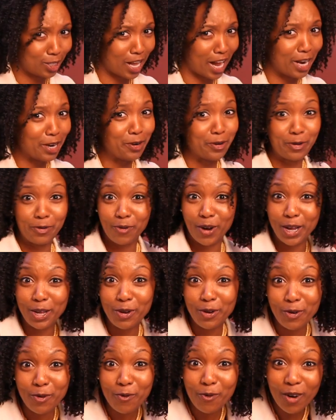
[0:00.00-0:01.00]
I don't know why
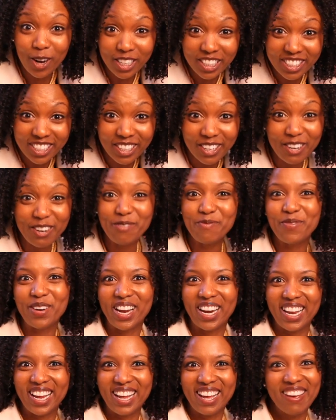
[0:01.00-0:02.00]
you'd want to,
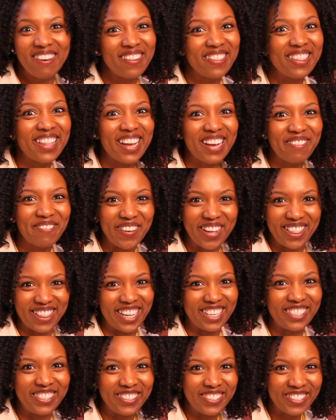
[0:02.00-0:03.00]
but in the event
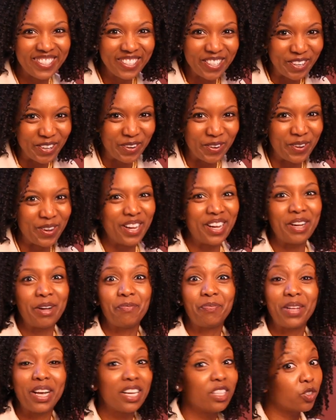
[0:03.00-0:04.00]
that you do,
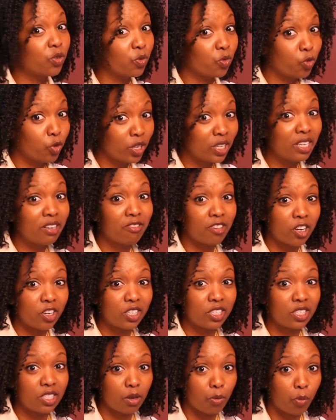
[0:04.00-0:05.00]
it's really
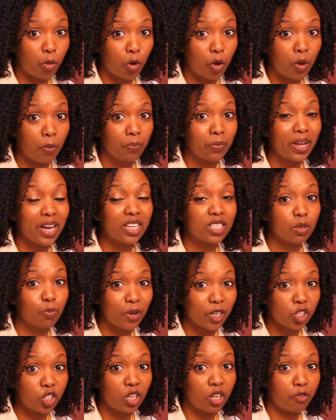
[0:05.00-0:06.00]
very simple,
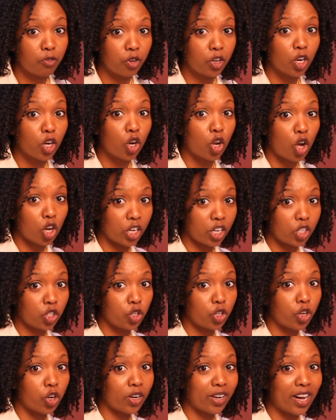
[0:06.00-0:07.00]
especially if you can log
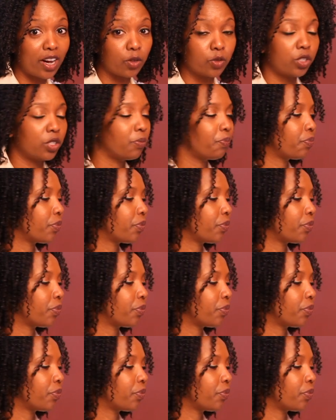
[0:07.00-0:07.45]
into your account.